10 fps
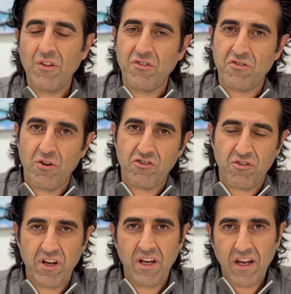
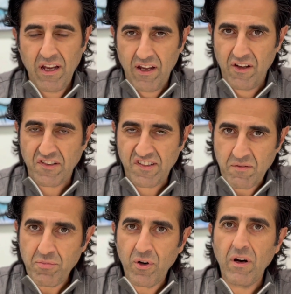Surgery is
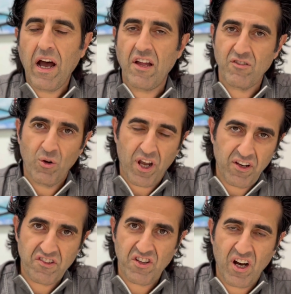simple as long as
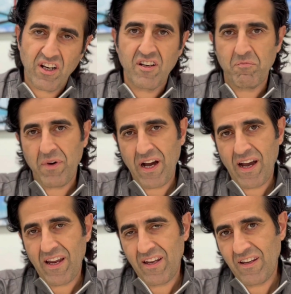it's done
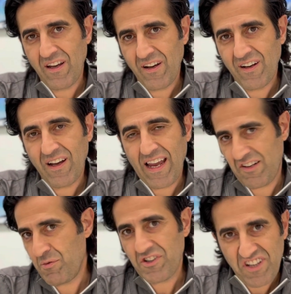by
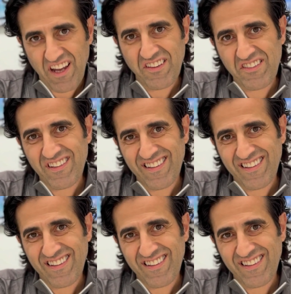expert hands.